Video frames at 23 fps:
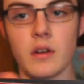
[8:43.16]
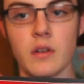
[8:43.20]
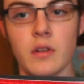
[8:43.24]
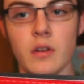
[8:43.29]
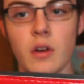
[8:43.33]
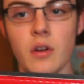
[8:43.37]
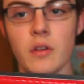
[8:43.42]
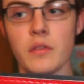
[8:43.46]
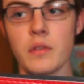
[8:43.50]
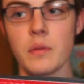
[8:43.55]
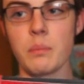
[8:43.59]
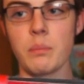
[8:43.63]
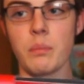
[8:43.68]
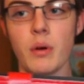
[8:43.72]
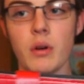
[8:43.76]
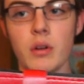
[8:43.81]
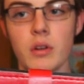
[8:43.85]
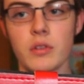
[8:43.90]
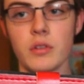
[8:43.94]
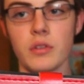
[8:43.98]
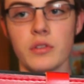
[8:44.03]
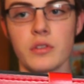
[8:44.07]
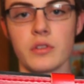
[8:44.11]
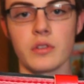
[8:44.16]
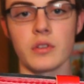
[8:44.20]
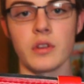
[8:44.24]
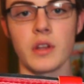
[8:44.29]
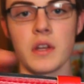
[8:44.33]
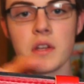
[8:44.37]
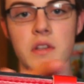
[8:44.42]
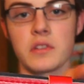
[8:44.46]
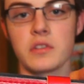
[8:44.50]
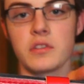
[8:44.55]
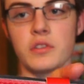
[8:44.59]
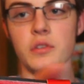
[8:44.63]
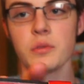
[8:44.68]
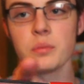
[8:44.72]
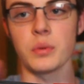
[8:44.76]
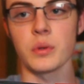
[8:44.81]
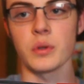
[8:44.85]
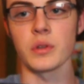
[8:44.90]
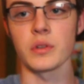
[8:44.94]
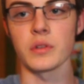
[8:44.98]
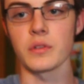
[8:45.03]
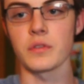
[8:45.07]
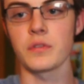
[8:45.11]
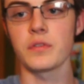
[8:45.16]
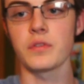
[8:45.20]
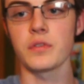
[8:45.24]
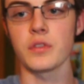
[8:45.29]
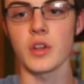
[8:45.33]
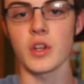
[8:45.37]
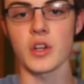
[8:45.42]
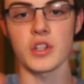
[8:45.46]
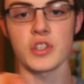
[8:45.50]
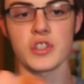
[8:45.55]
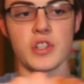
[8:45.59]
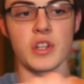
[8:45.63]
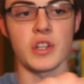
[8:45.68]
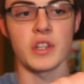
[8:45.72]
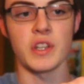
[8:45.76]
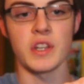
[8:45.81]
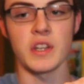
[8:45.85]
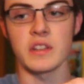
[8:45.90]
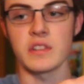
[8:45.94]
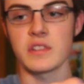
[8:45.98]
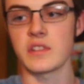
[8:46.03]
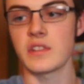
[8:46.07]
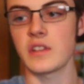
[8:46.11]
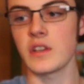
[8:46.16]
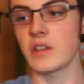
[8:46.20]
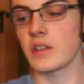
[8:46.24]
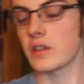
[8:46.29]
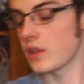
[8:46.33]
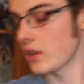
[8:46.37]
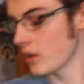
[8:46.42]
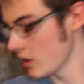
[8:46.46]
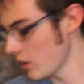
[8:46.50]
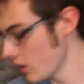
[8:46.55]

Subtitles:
all the buckles are like super flush against it,